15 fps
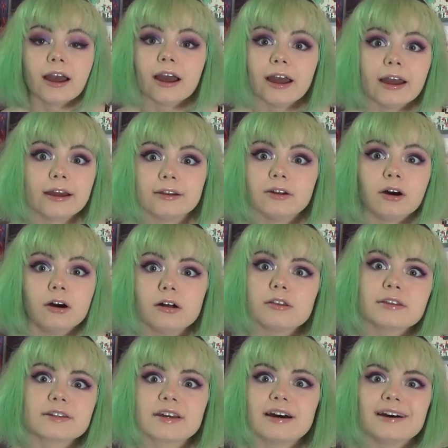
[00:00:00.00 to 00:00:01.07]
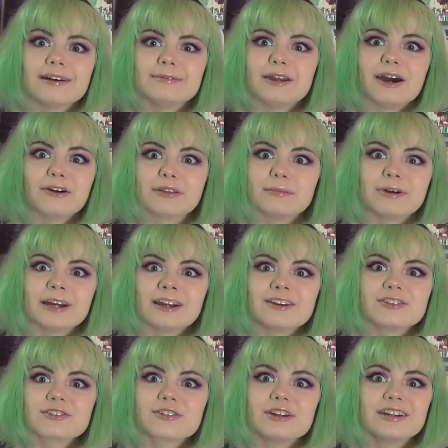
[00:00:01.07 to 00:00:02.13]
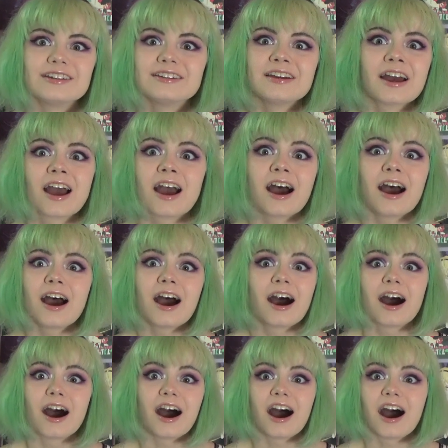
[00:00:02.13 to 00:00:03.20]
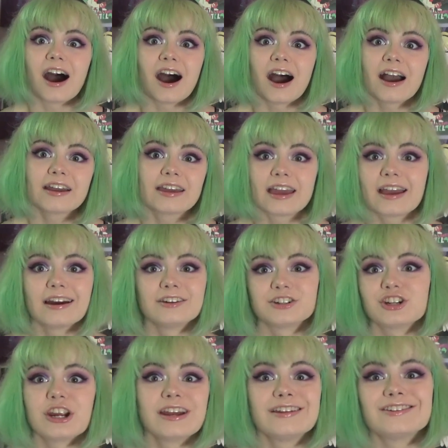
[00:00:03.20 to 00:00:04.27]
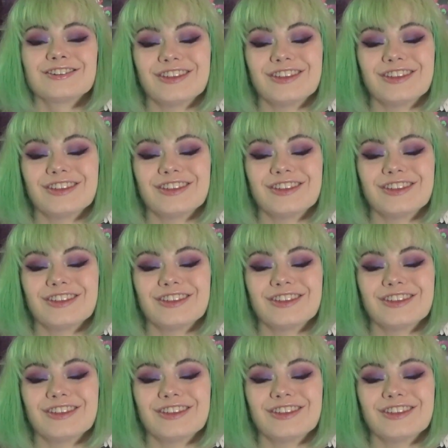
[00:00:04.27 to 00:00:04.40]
and all the time now that my hair's green. I can't change